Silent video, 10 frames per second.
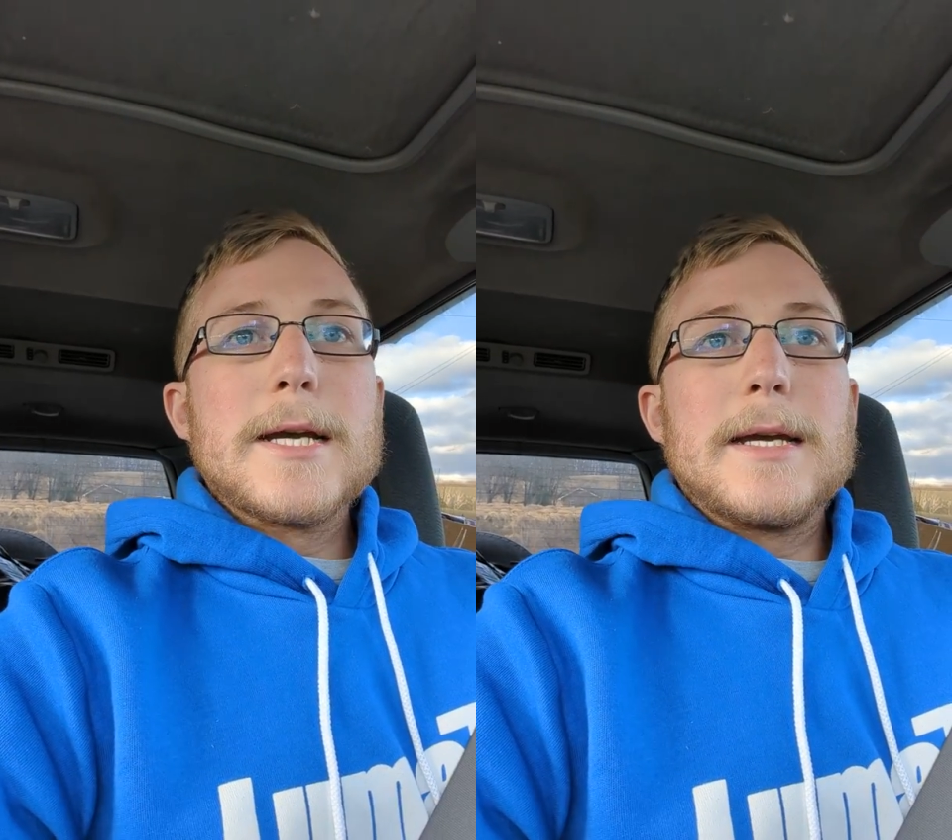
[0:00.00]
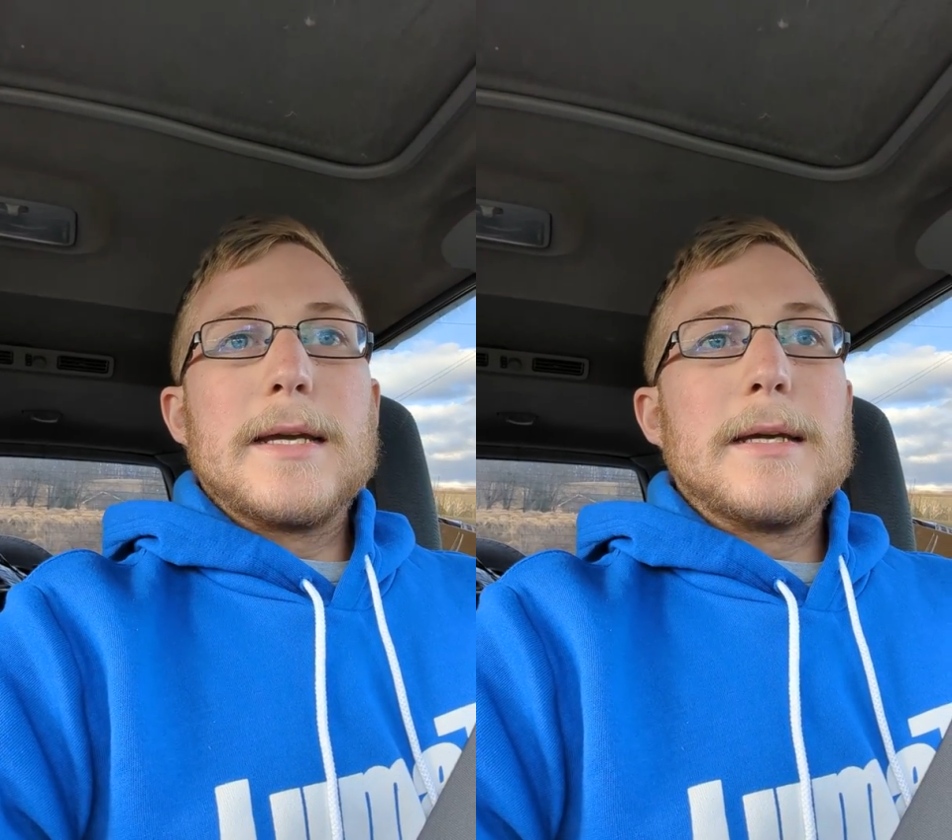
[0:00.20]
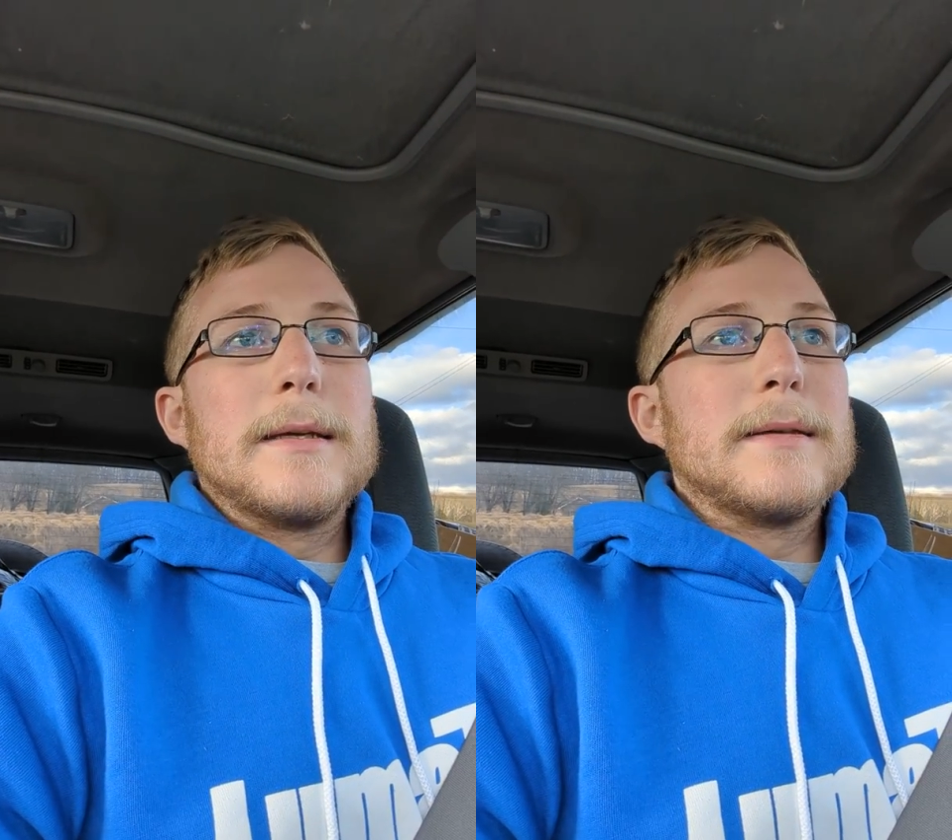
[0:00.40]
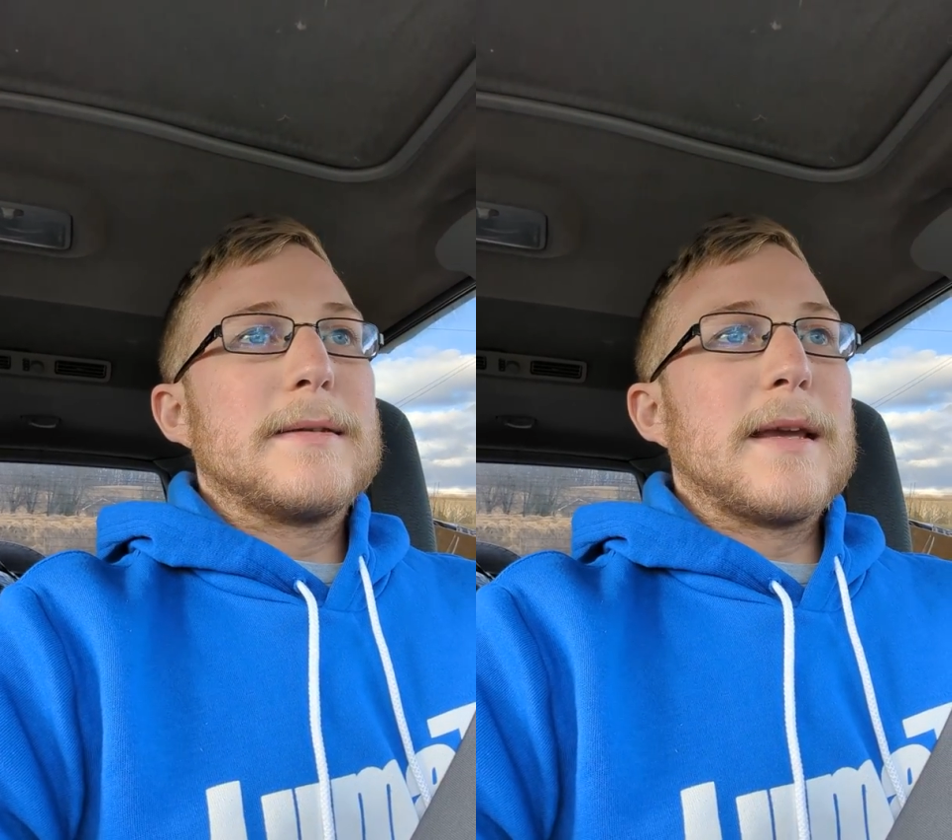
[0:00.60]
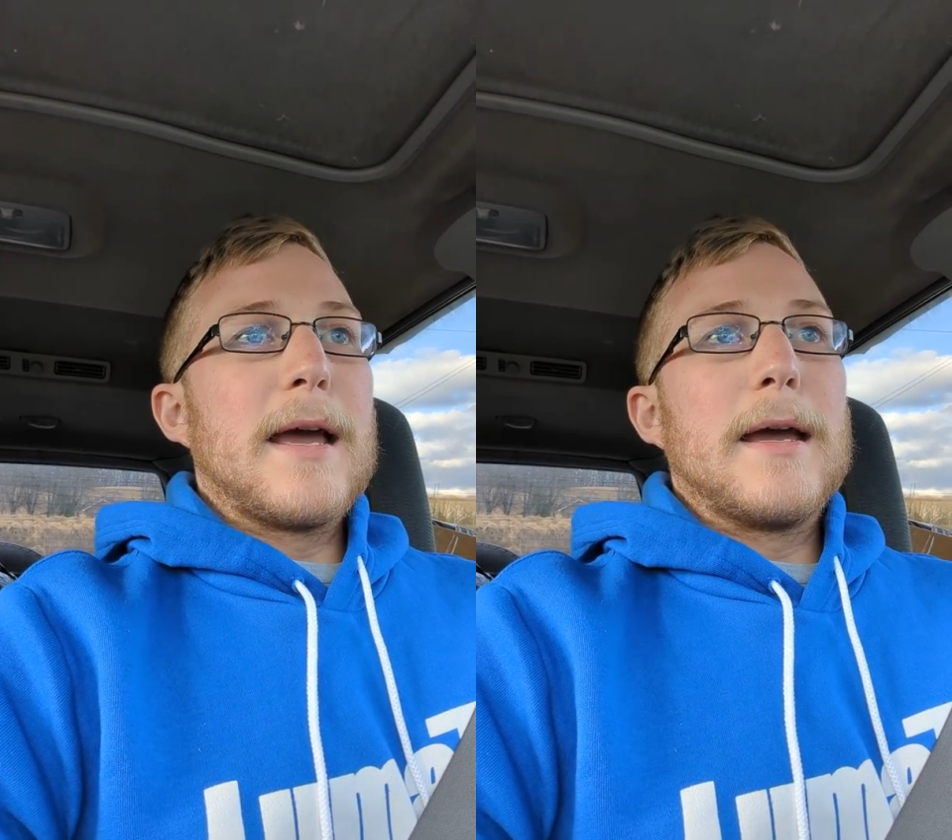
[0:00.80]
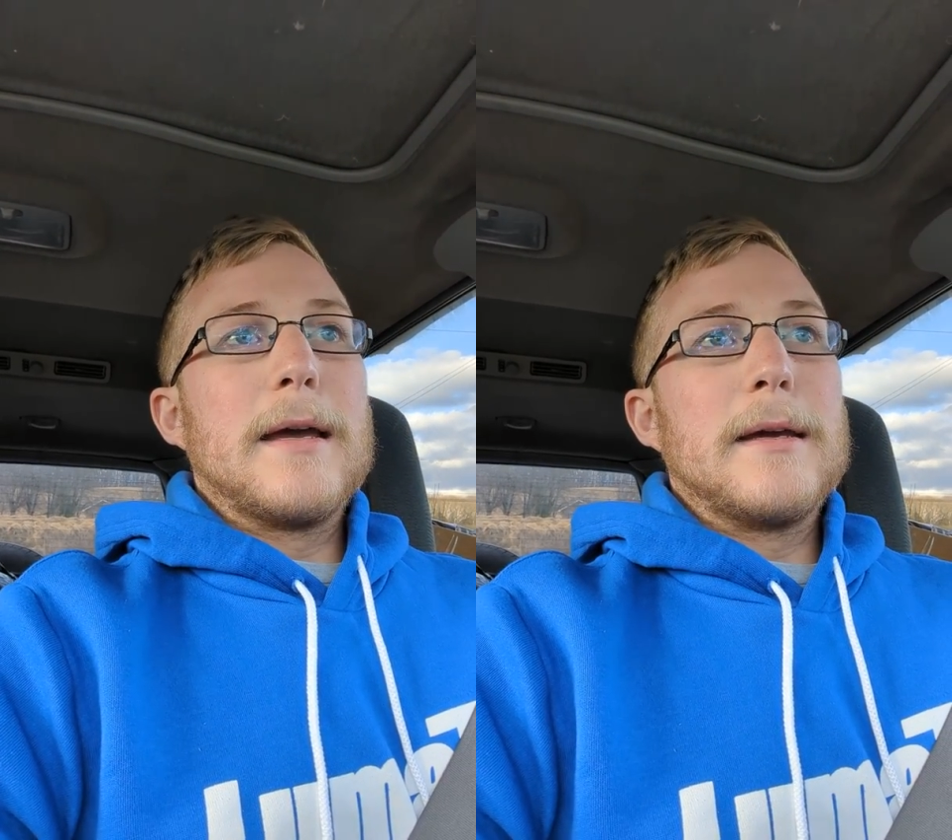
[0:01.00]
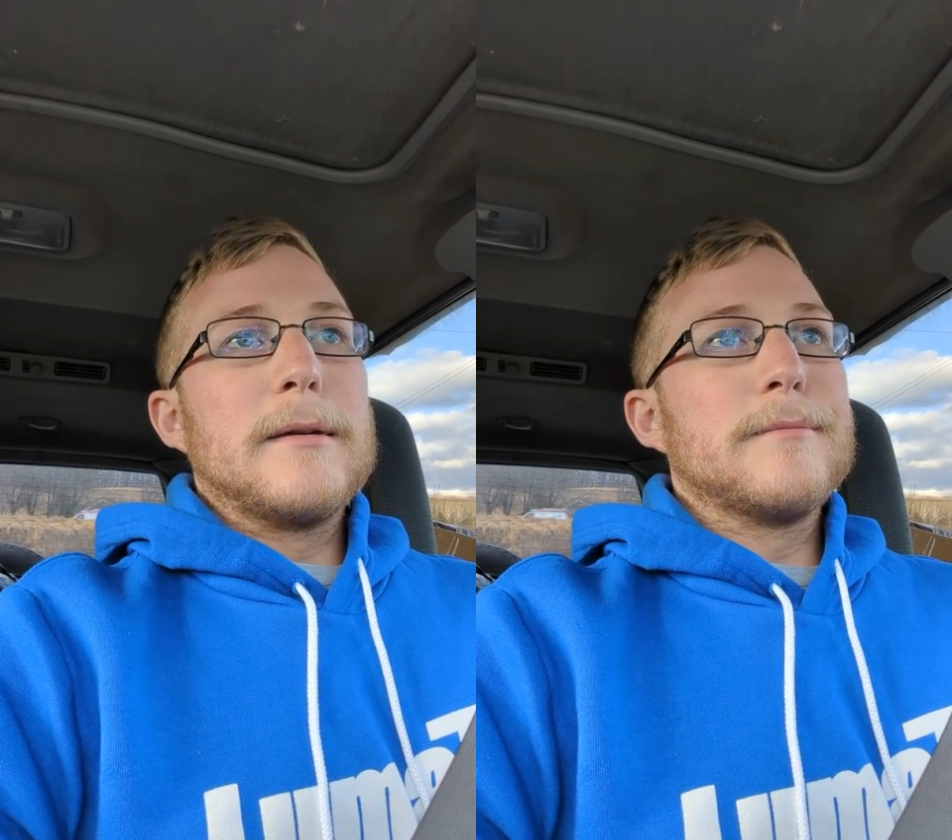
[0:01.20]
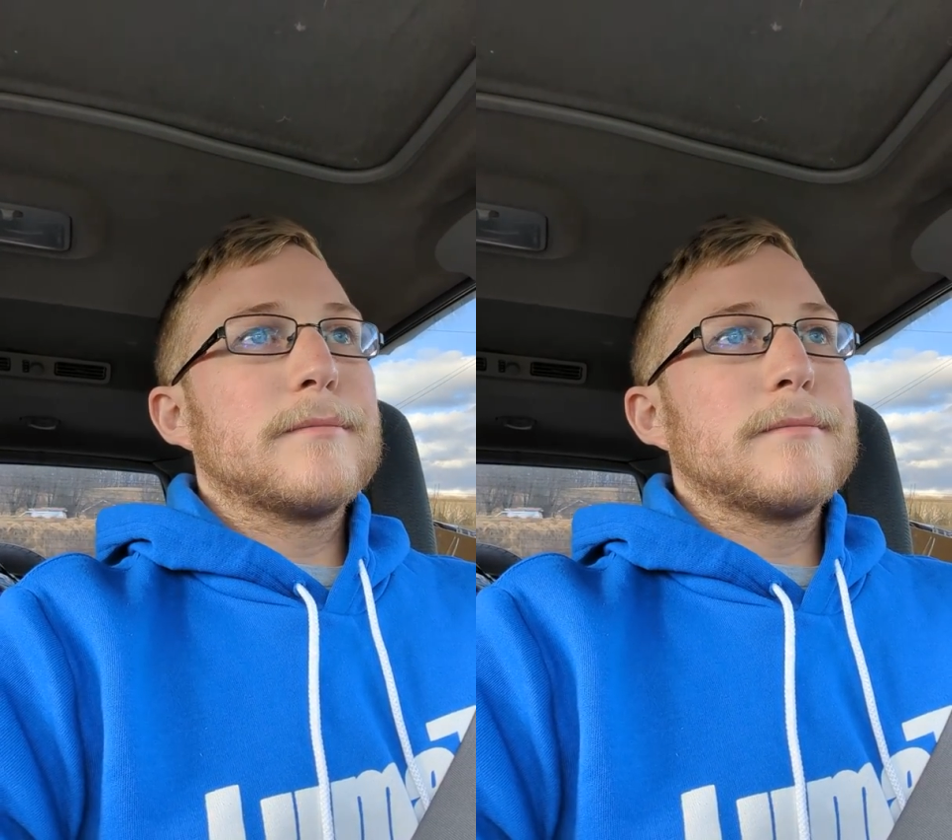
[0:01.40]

is, say,